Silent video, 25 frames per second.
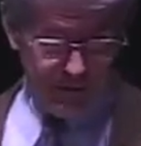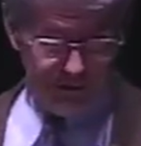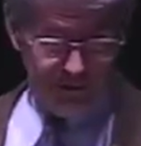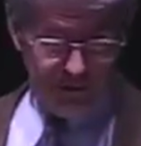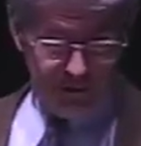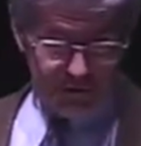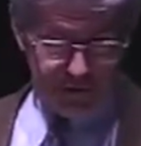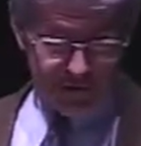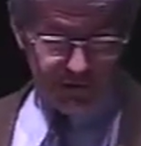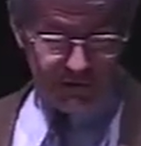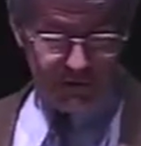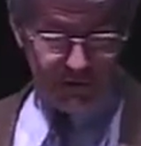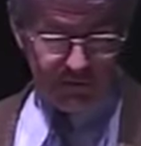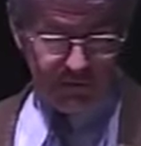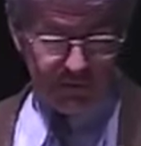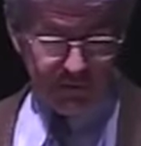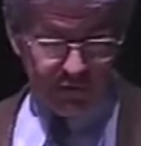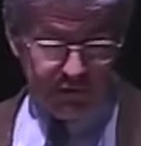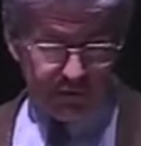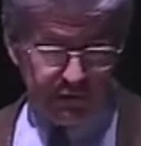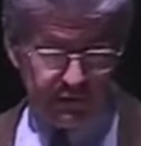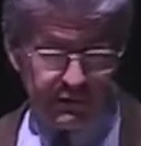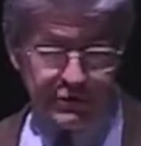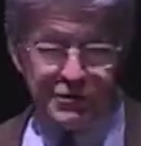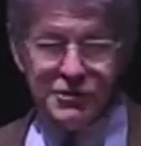also, of
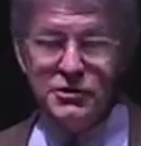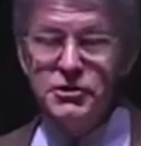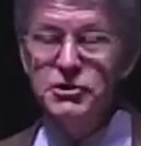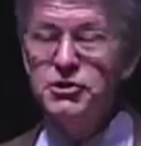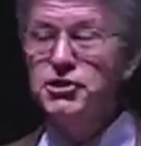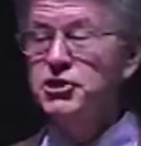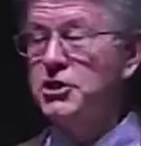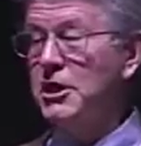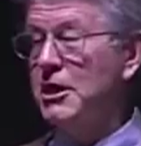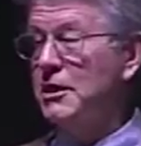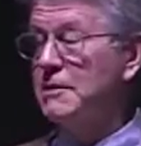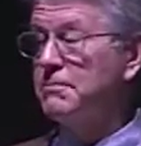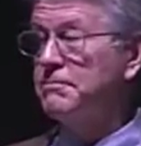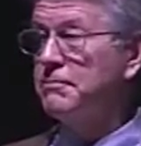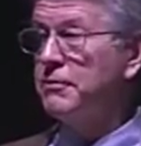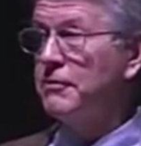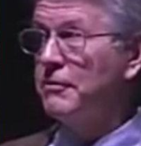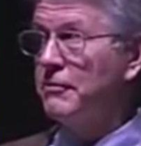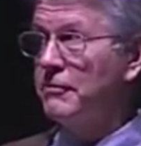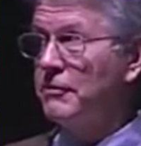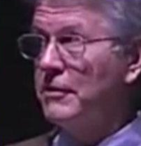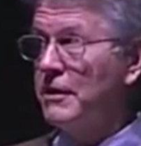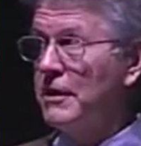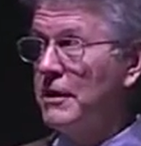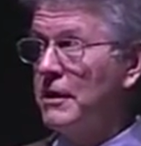course, shape
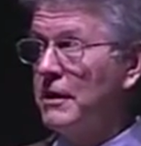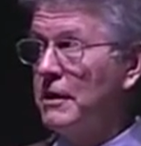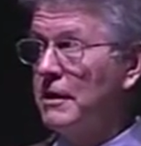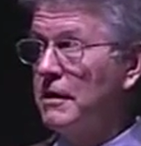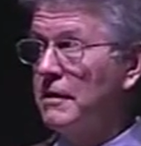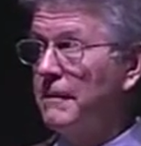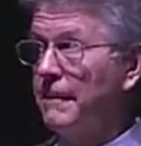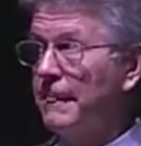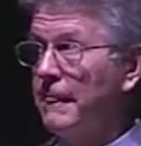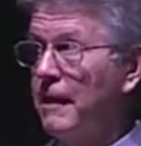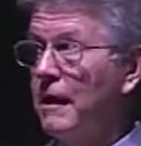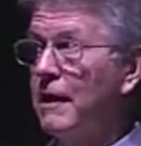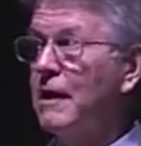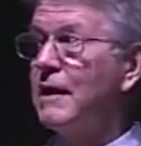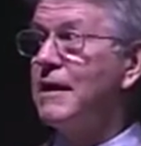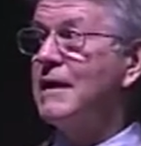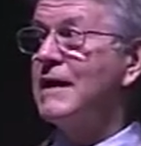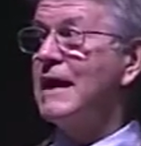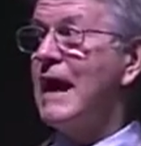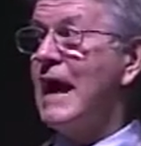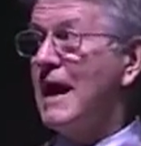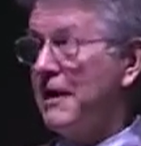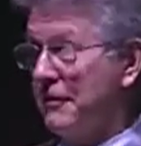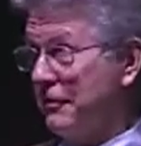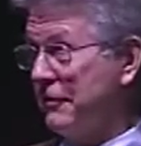the
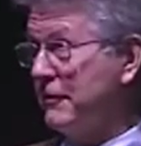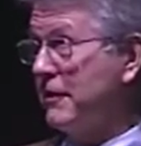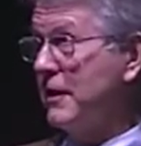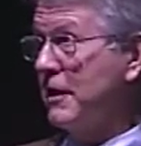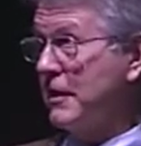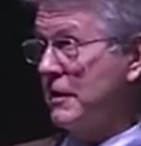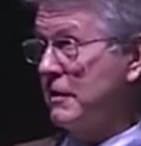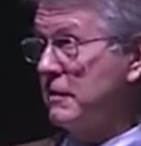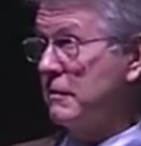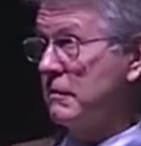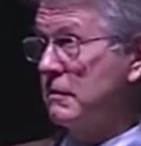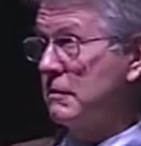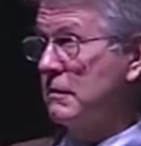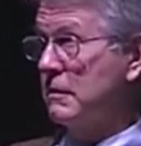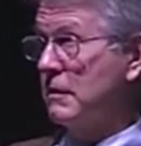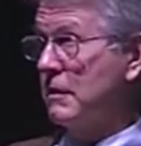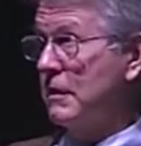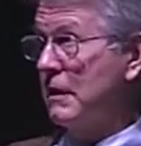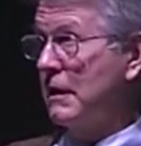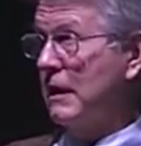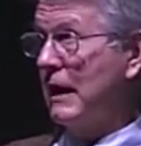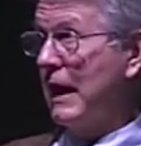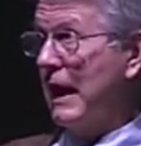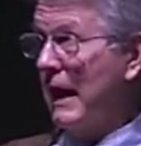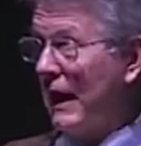ethnic
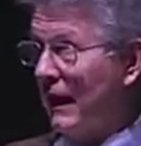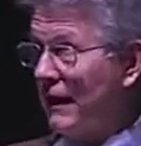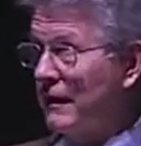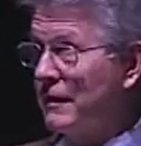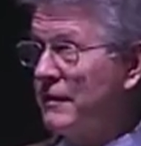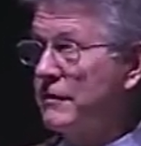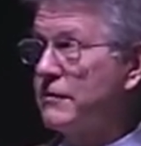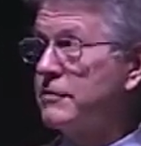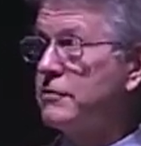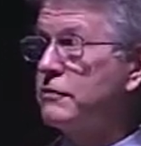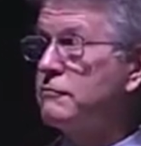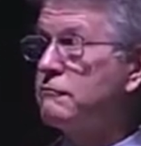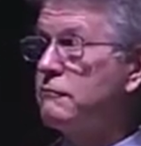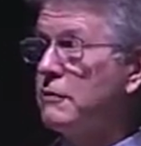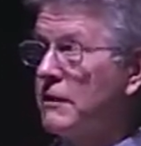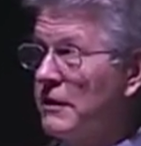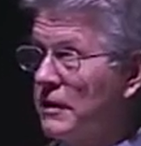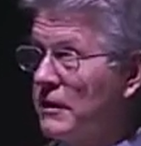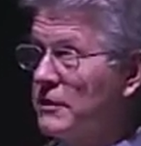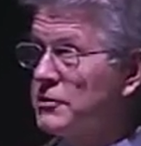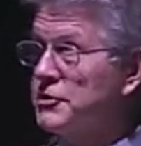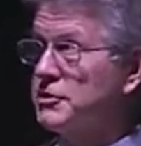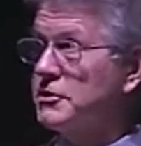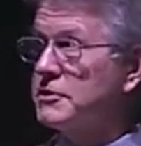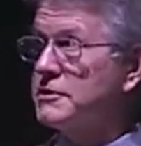and
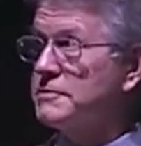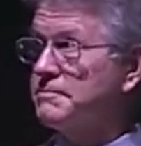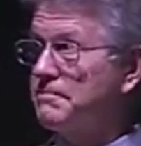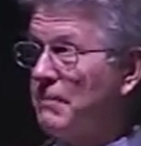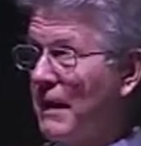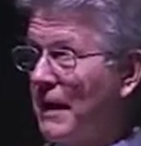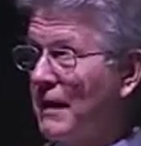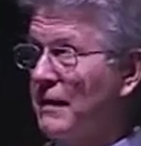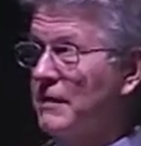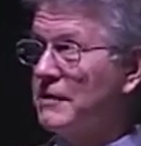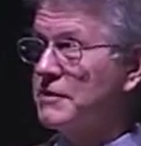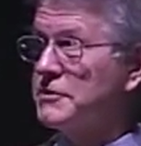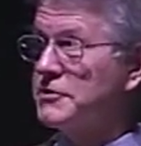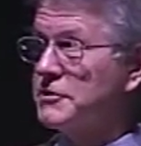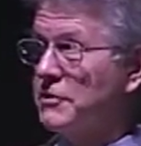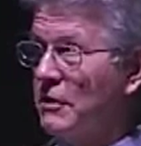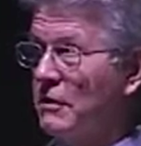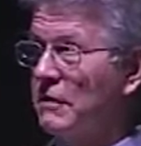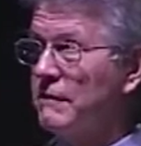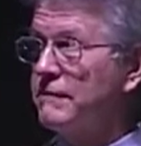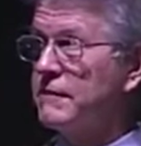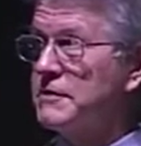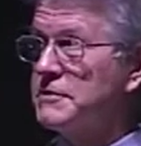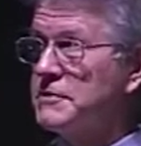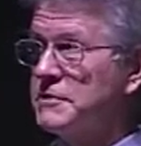religious balance
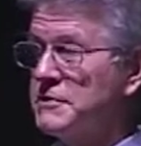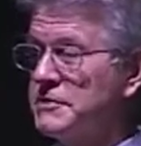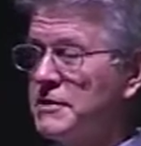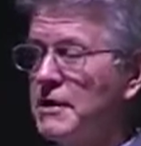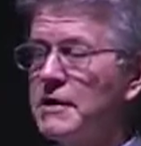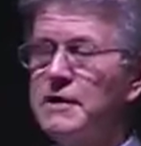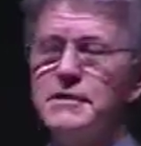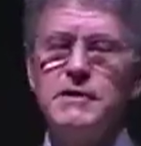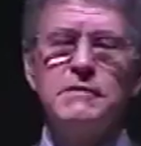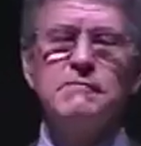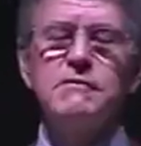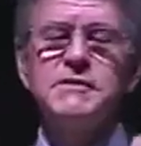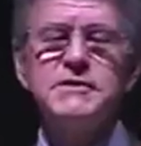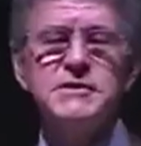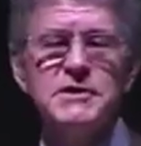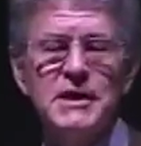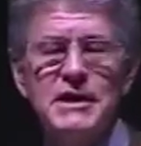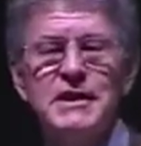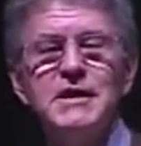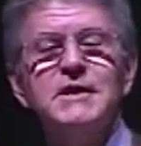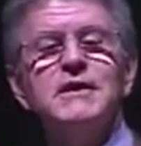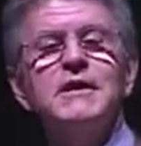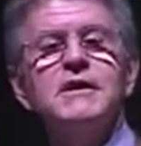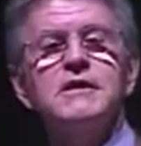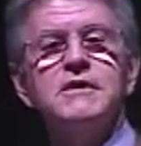of a society. Once
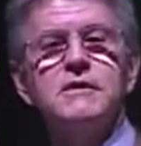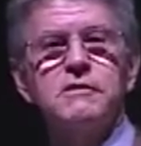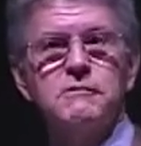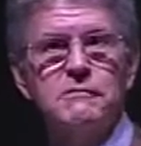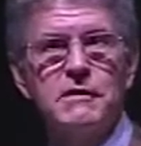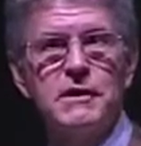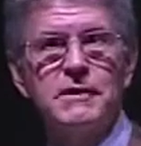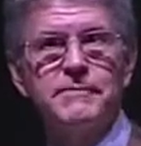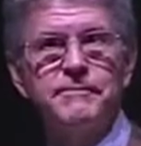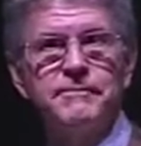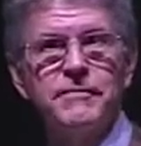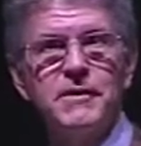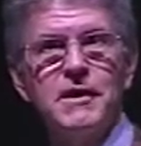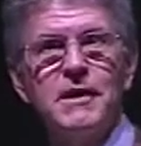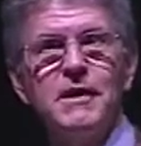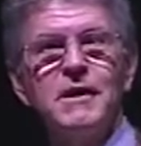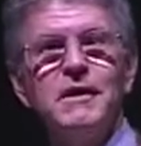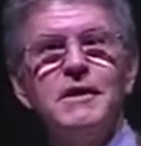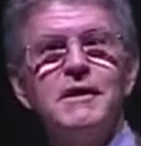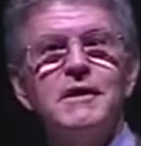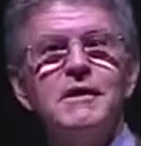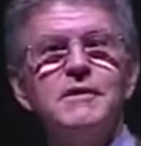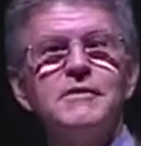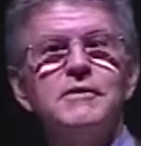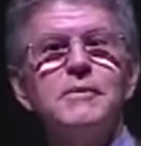again, in Hungary,
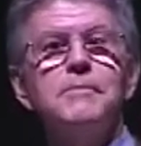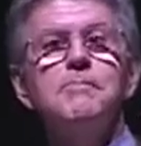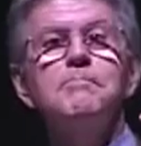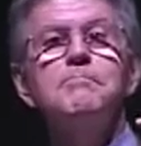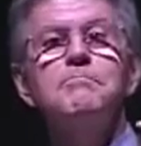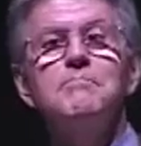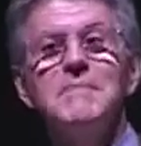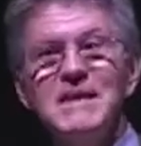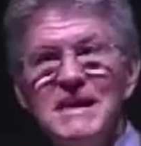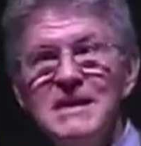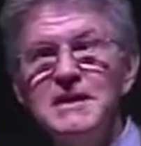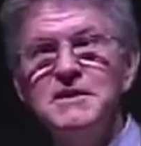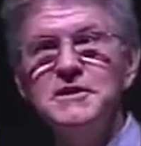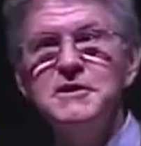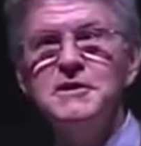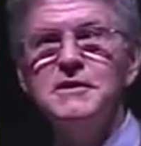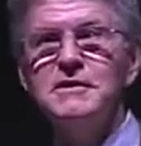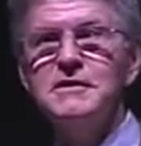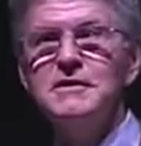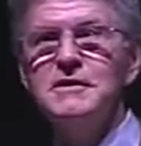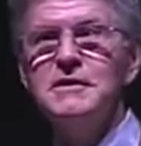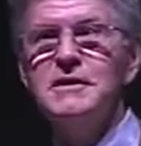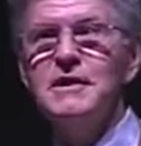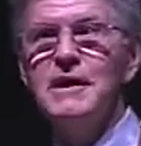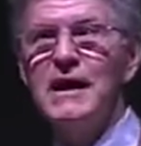the
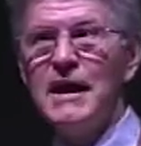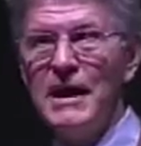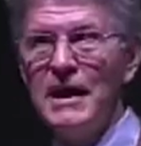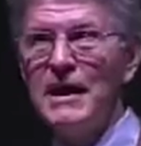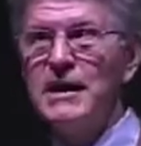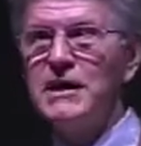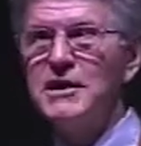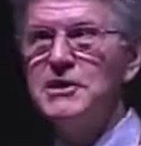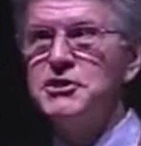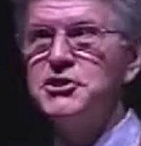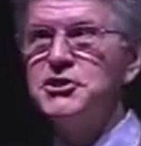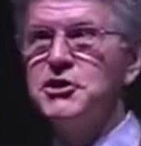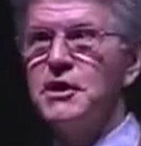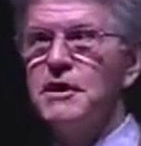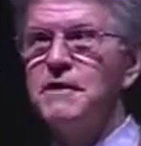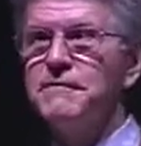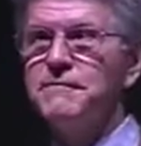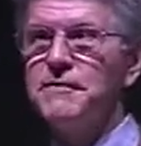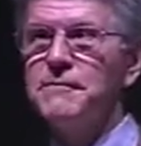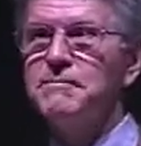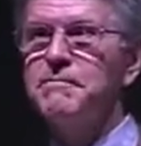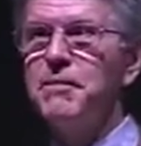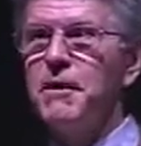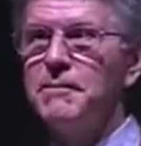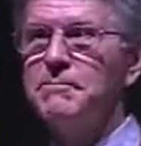median age of
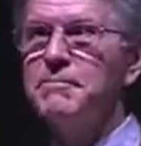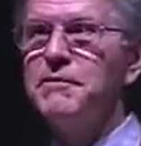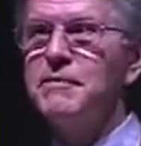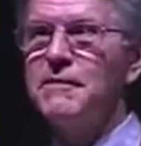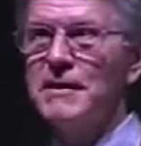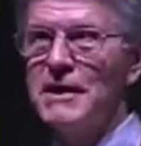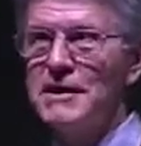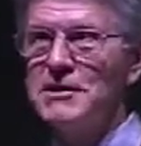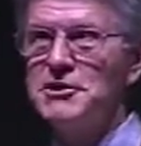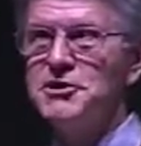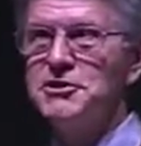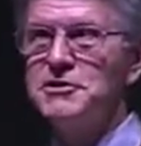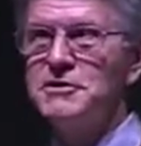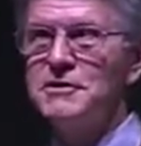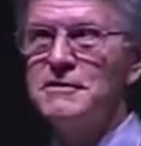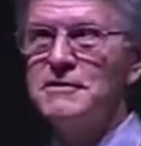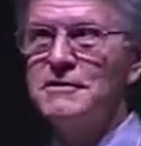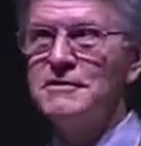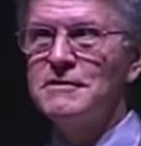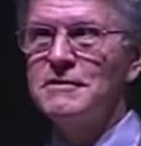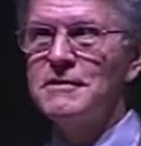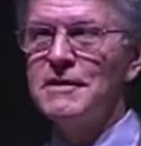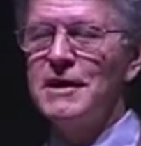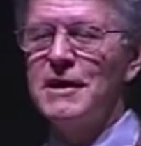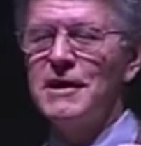the
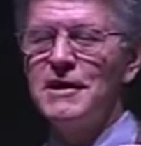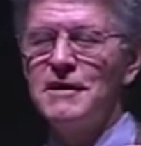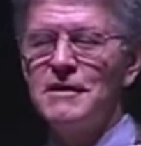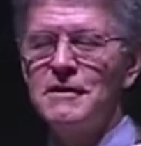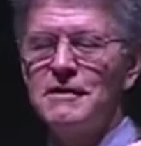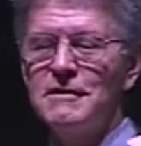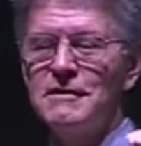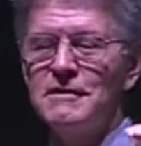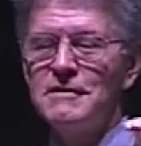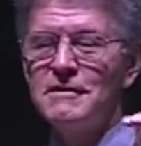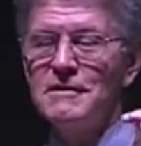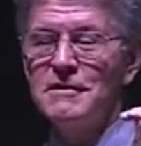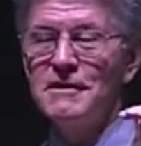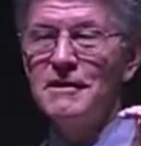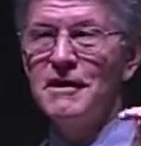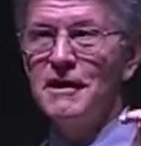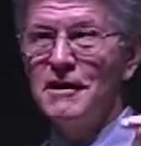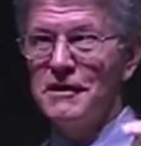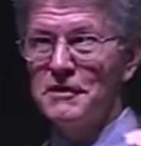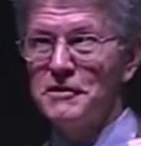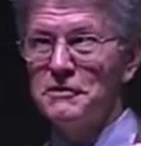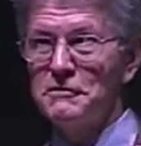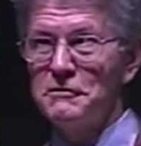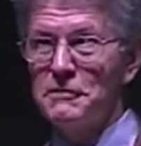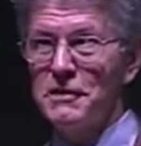population in
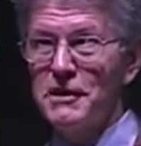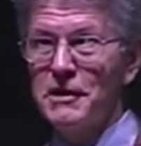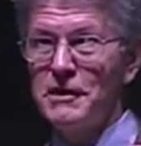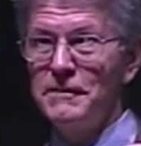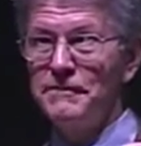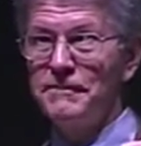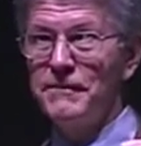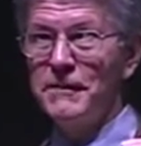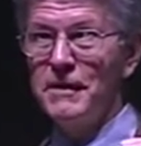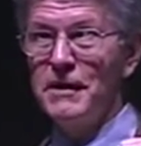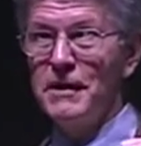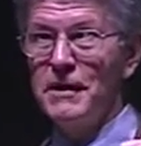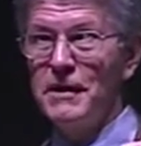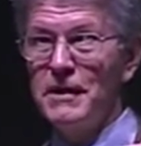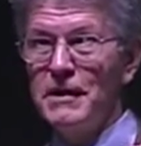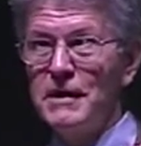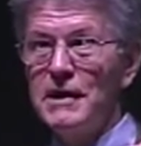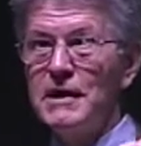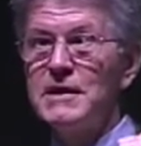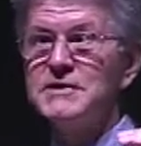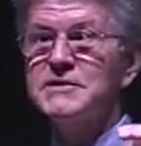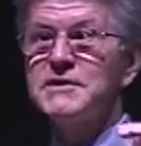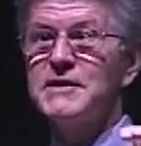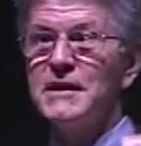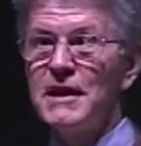Hungary
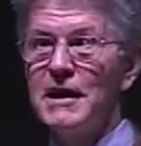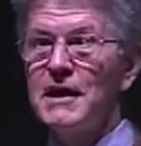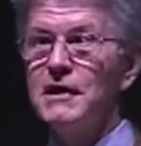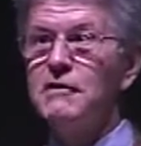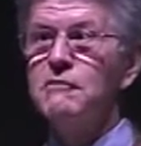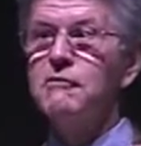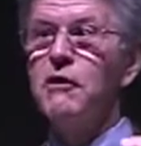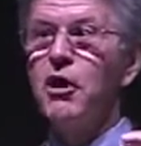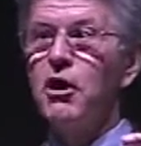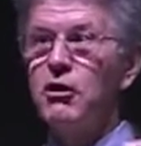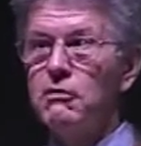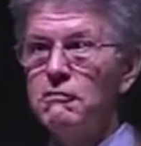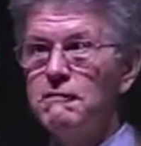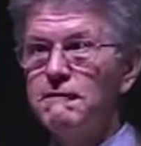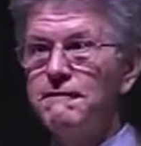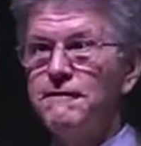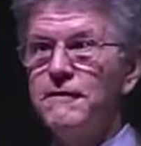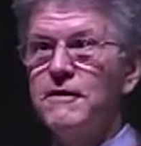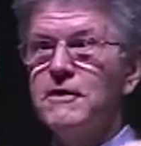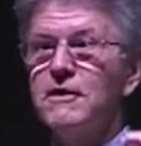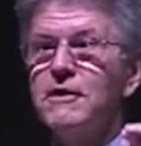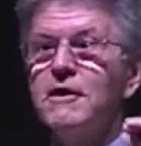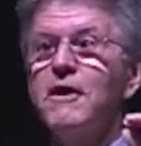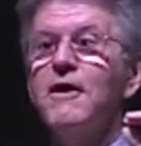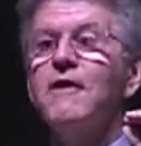is now
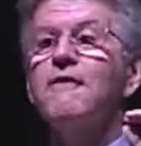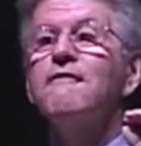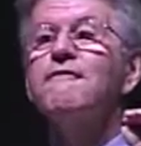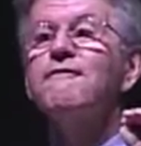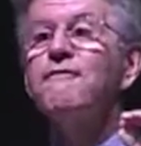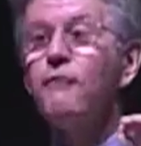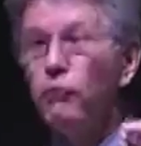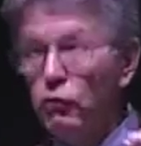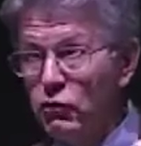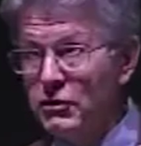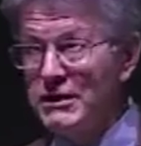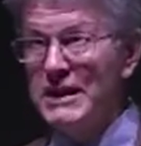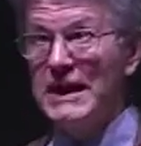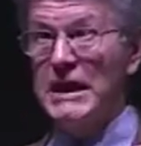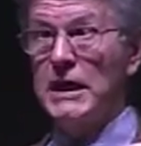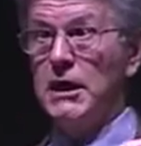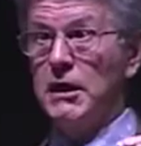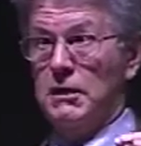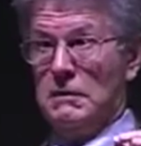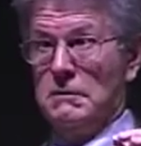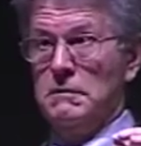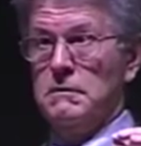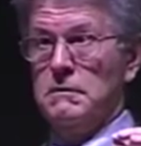over 40.